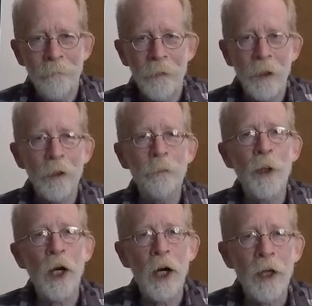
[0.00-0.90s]
little
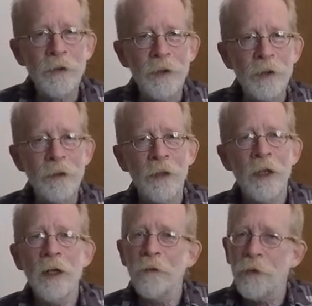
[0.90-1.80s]
pauses.
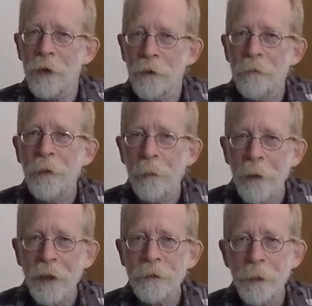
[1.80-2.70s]
For the
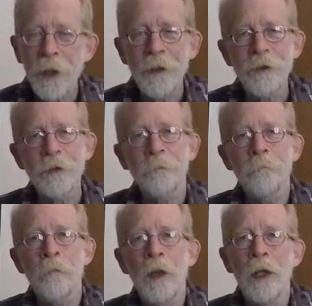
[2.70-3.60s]
best place
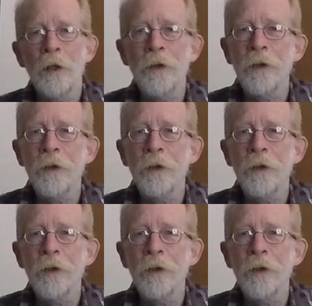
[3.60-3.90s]
is